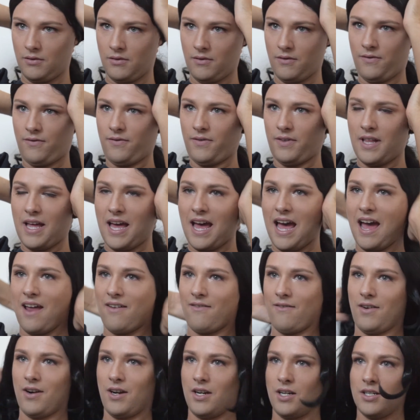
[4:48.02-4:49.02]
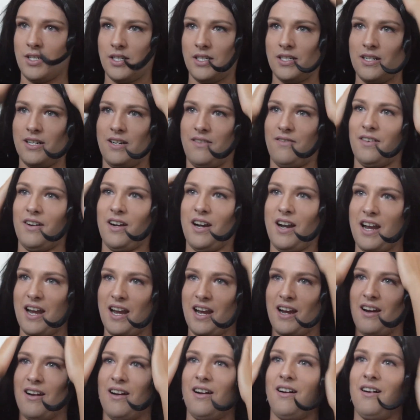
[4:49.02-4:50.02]
flat version of her
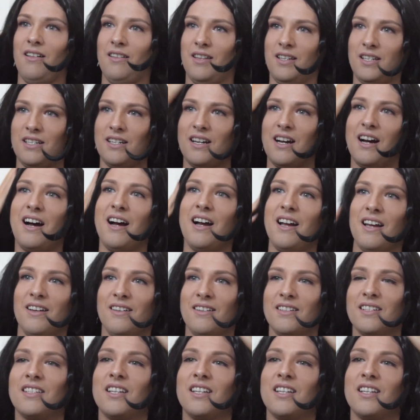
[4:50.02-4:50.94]
hair all the time.